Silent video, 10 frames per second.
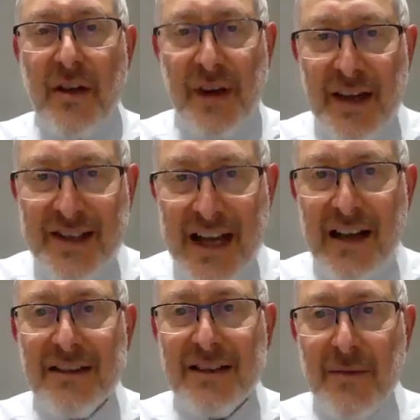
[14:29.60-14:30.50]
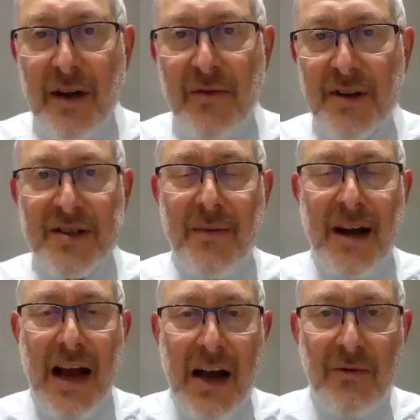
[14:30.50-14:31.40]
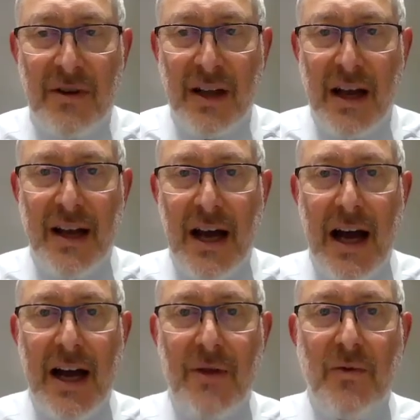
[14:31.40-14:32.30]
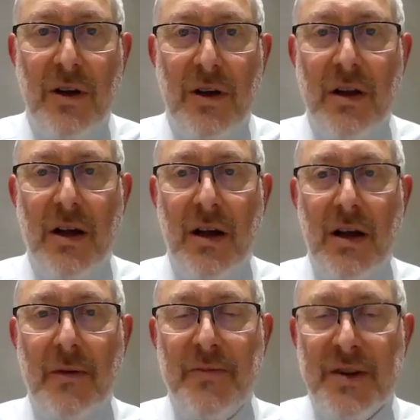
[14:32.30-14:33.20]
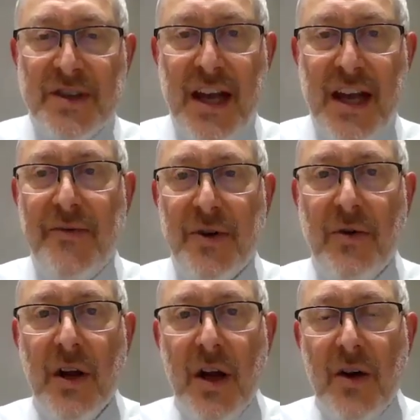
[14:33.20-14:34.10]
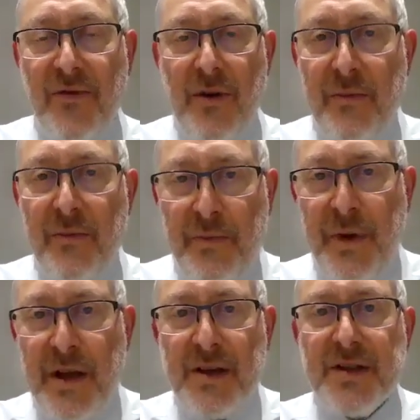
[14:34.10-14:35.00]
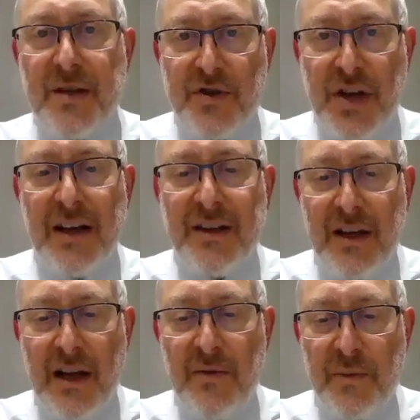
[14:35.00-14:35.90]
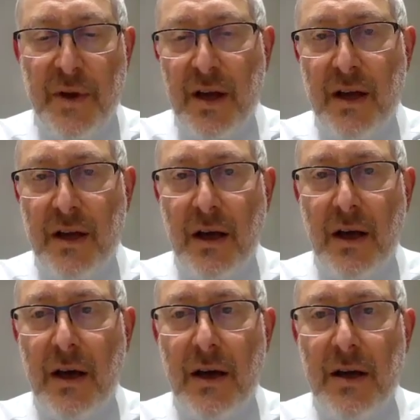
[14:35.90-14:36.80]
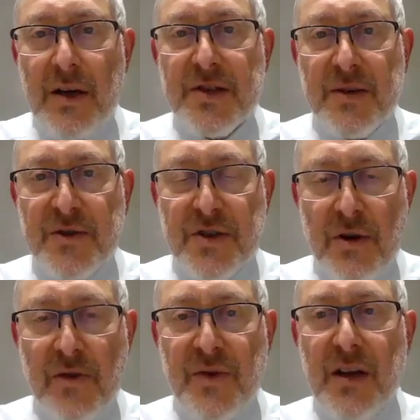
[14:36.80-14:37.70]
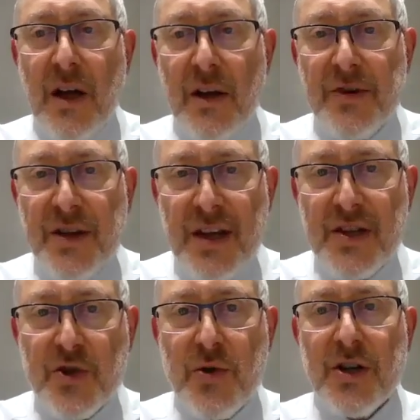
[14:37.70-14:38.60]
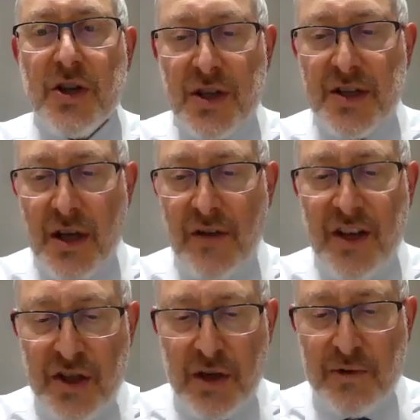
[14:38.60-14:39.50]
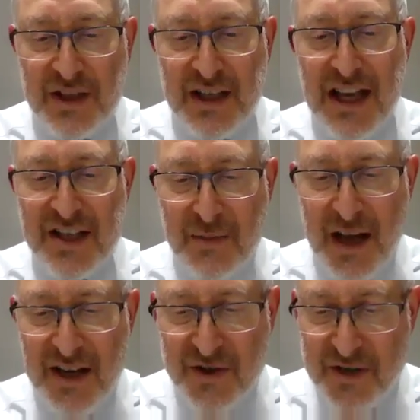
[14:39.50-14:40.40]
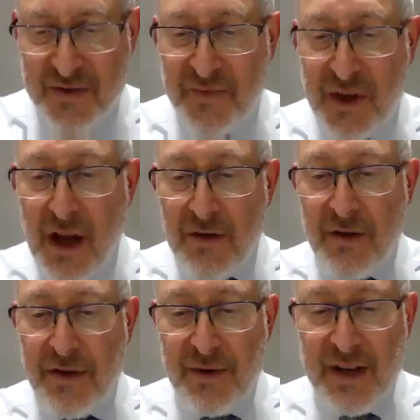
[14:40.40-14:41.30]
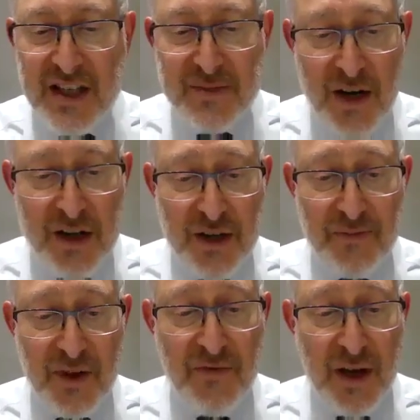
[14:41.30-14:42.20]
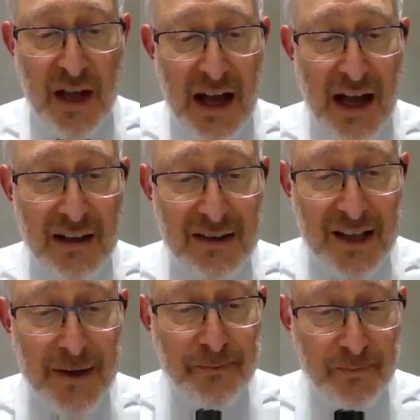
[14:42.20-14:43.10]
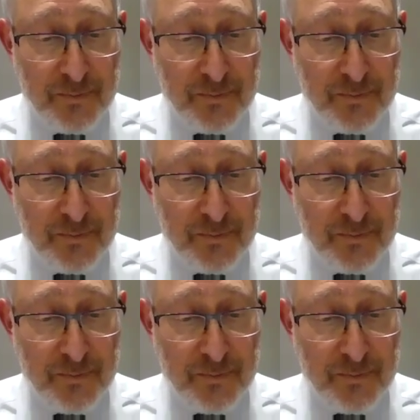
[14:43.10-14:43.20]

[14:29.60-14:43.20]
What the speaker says: V'hitzalti me'avodasam, and I will save you from being subjected and being subservient to the instructions of the Egyptian taskmasters. The third expression, v'ga'alti,